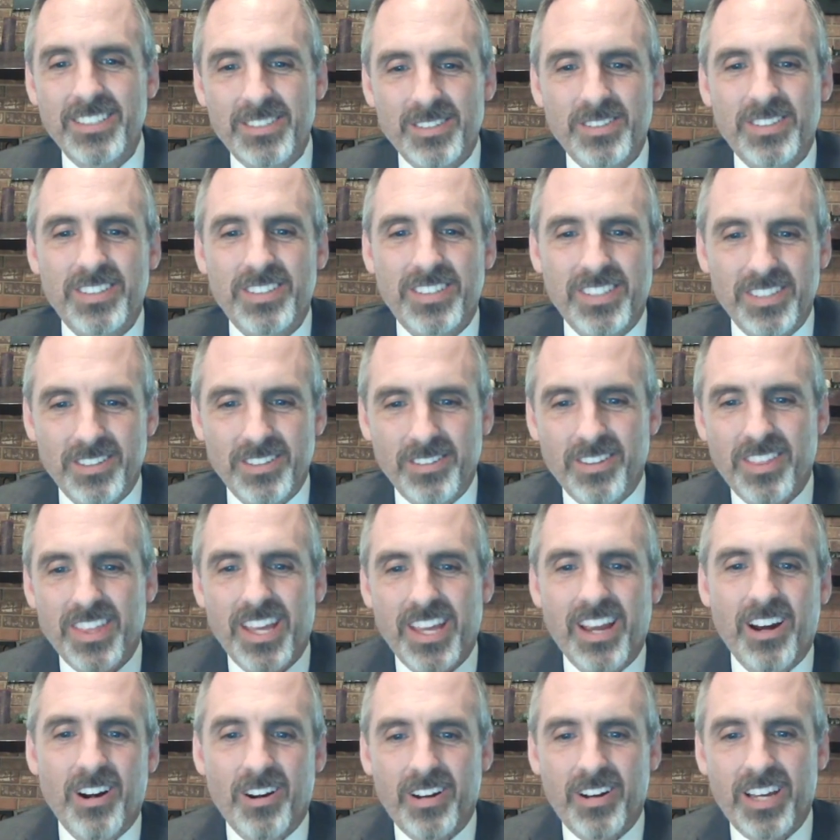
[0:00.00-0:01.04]
are still
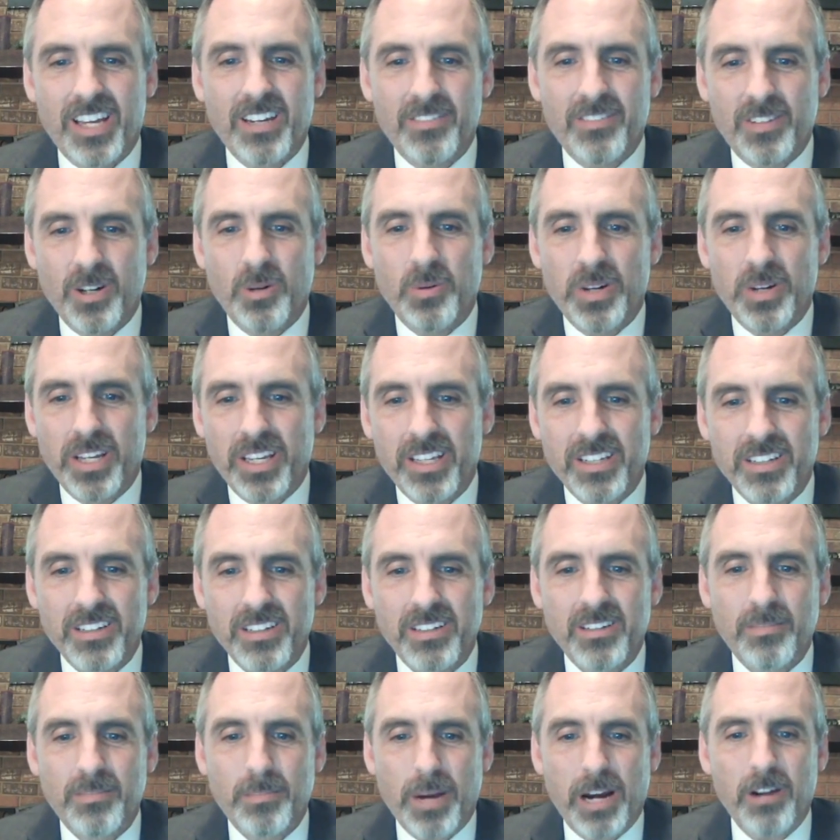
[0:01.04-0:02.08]
there, kind of going
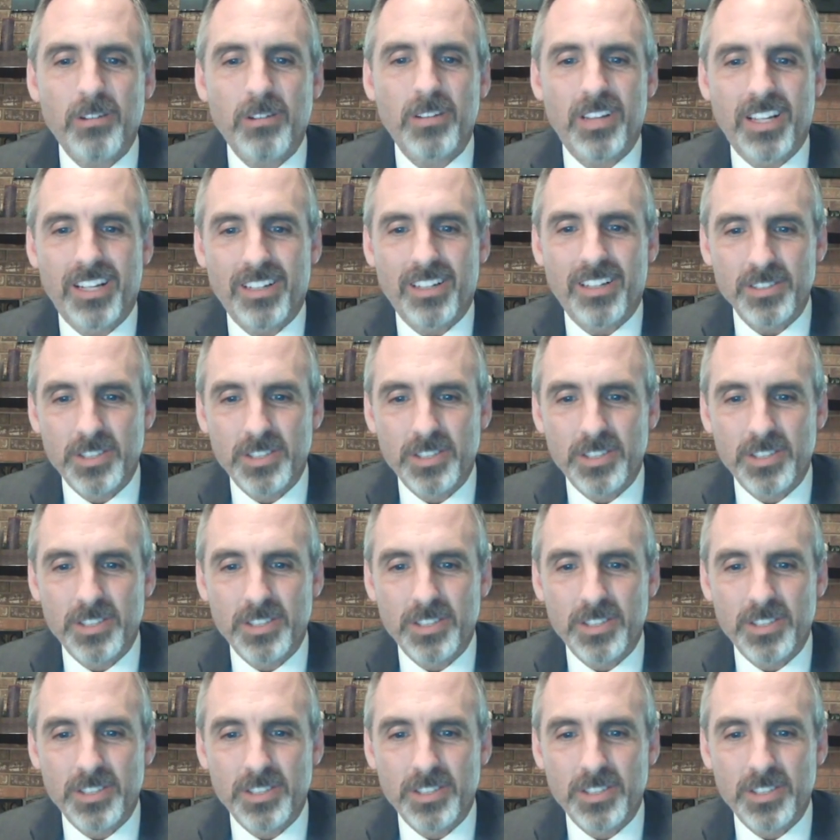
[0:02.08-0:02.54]
in parallel.